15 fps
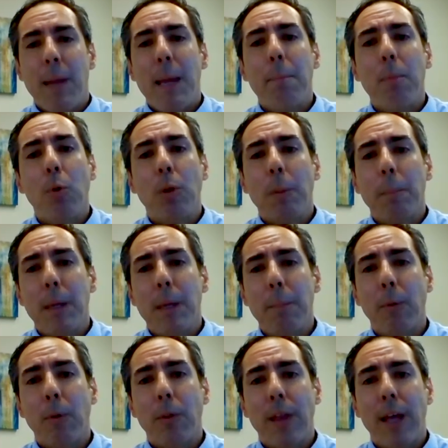pool of
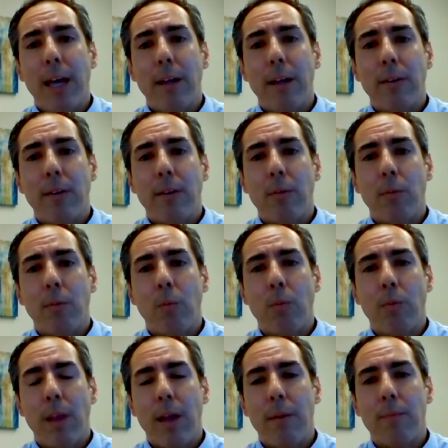people that
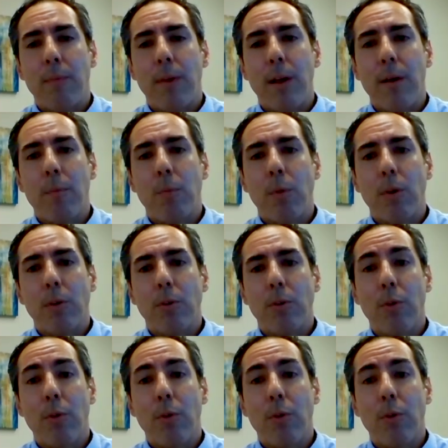were